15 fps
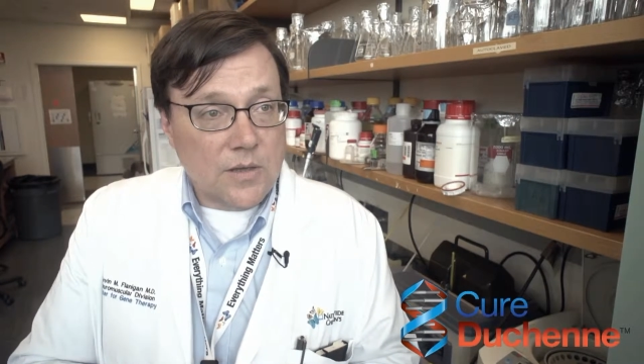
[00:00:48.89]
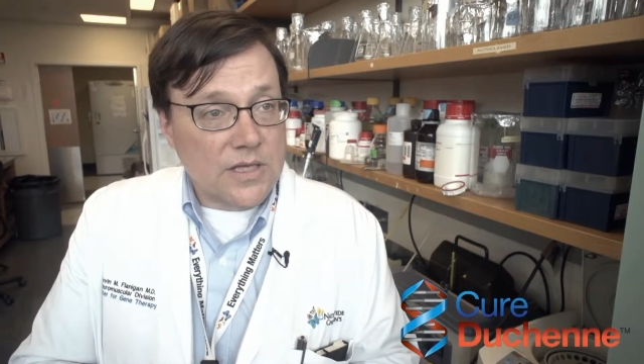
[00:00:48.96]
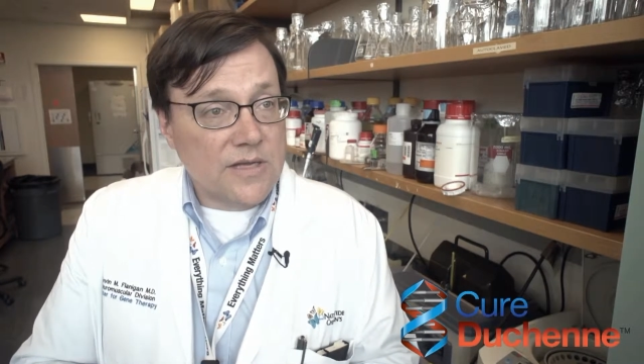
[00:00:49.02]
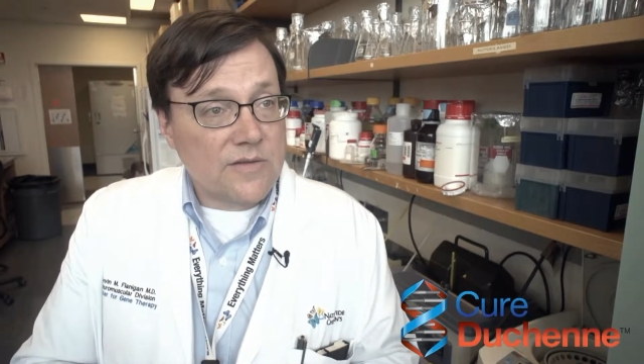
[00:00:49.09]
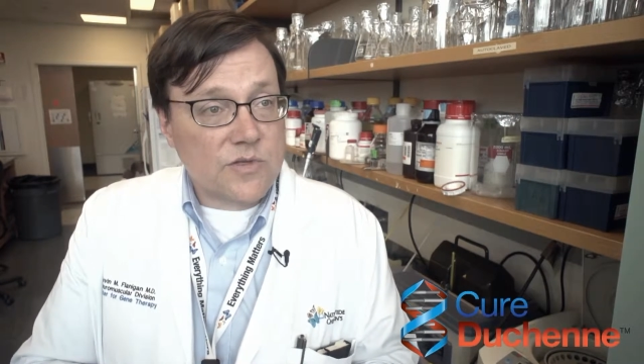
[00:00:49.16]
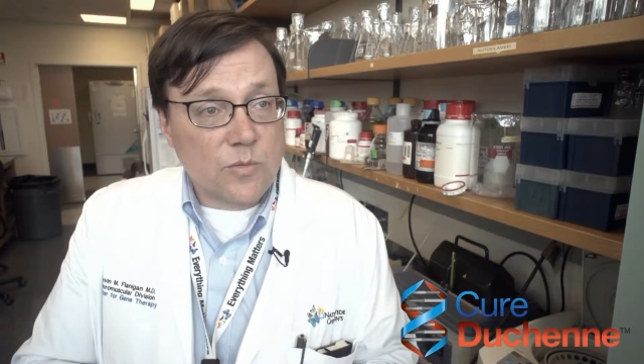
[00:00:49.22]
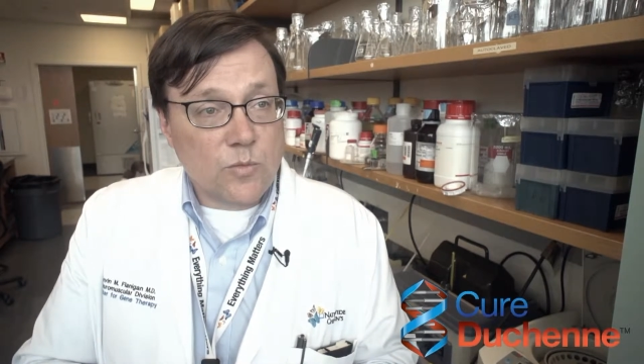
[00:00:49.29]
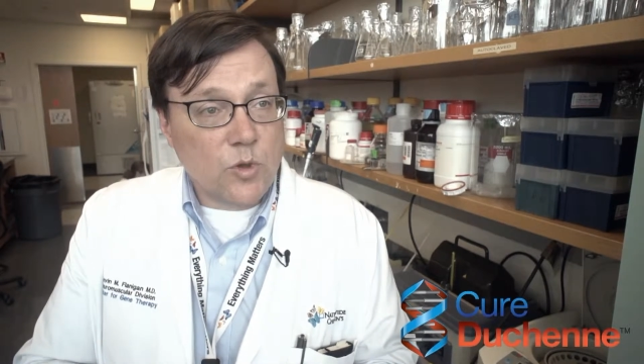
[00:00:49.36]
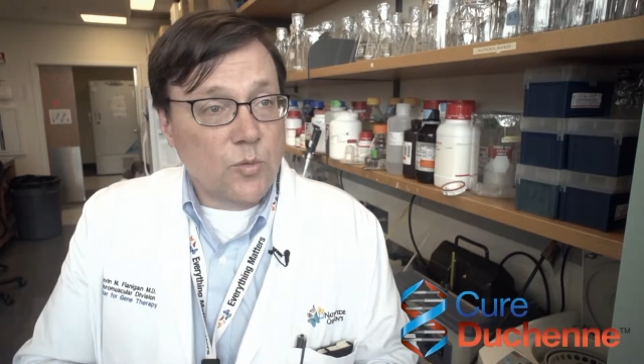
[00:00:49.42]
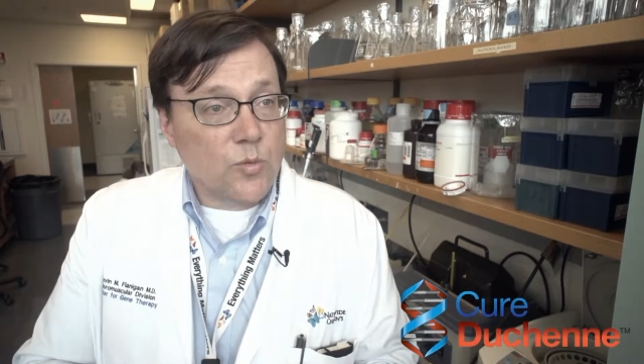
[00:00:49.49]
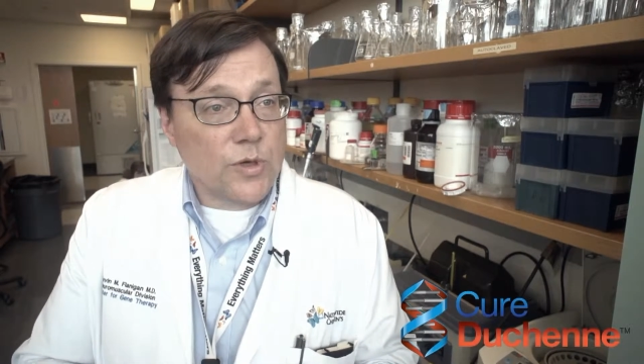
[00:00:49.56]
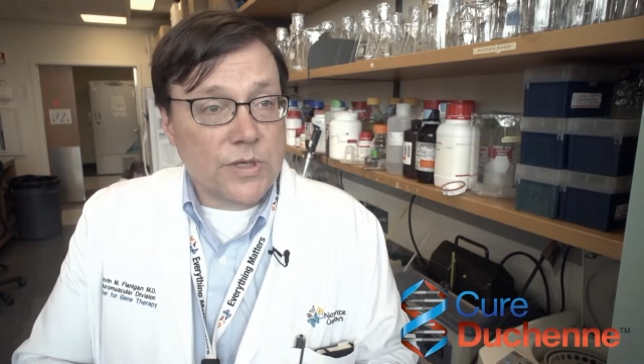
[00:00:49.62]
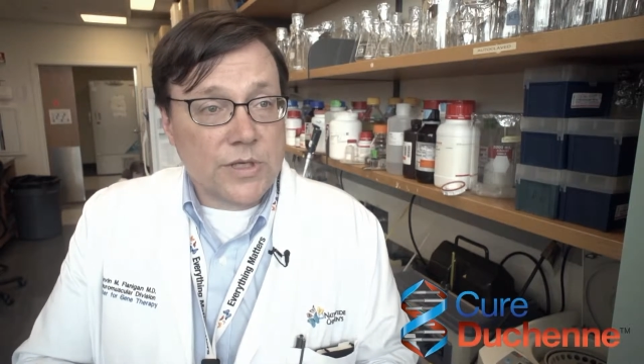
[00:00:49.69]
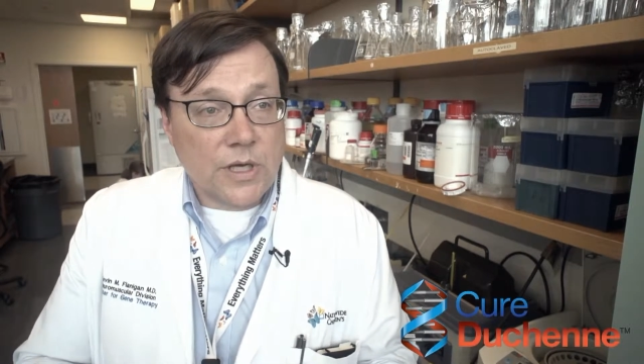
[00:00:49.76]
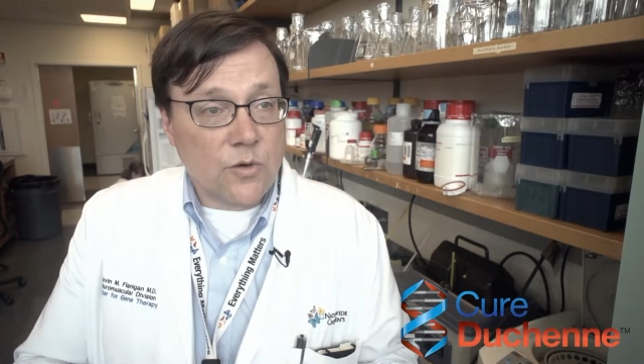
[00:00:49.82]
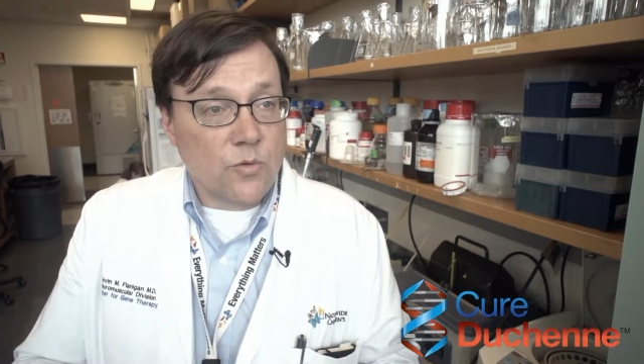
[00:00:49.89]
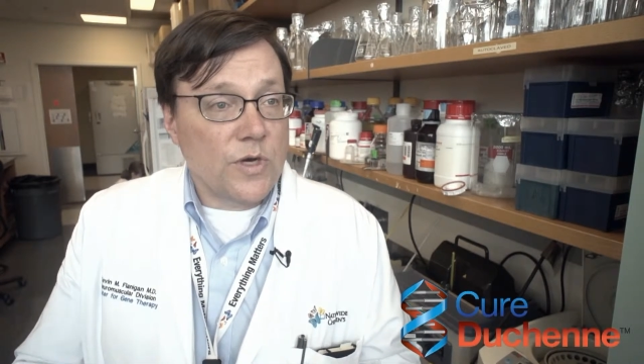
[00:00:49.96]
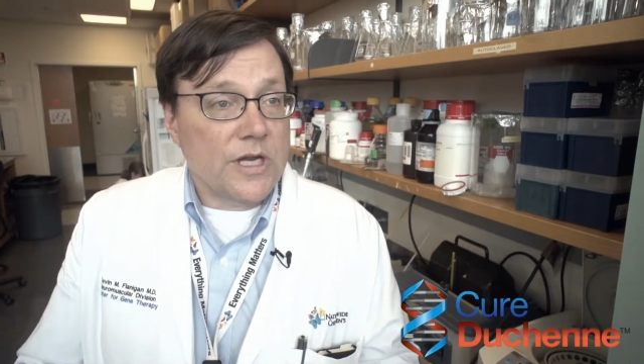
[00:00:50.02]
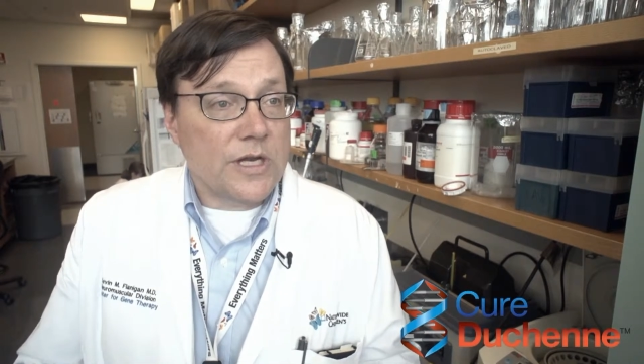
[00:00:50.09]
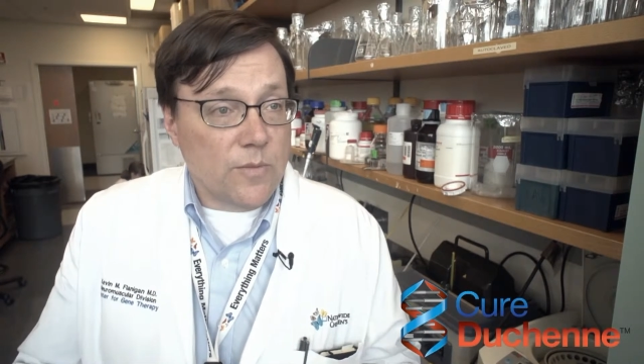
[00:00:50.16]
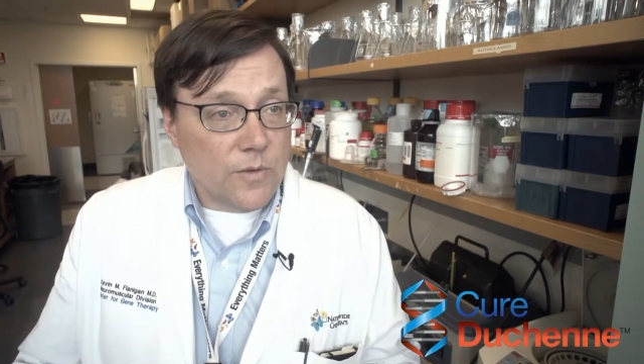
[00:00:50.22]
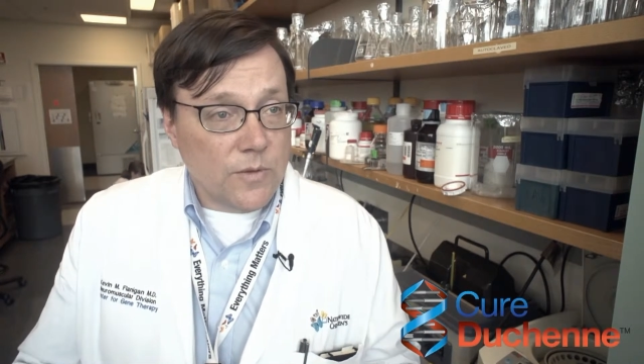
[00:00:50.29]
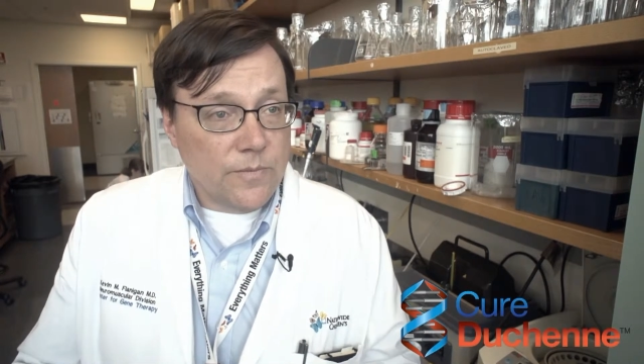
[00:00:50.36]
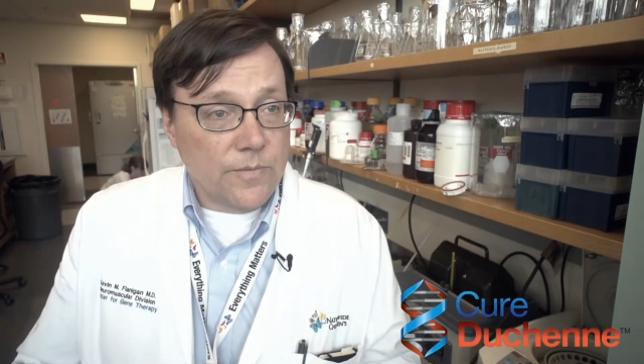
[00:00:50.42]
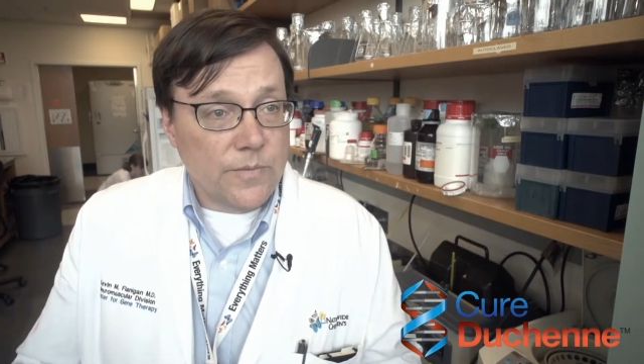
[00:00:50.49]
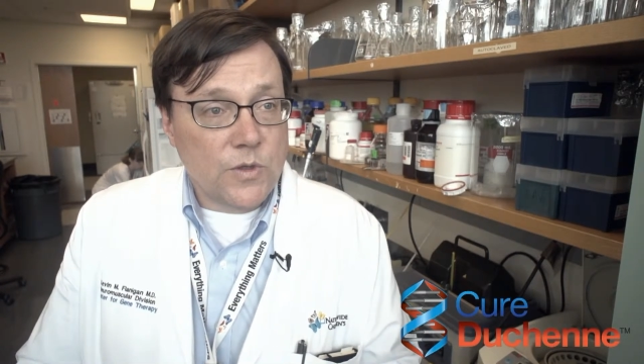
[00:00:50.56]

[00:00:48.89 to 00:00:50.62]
leaves the blueprint unreadable.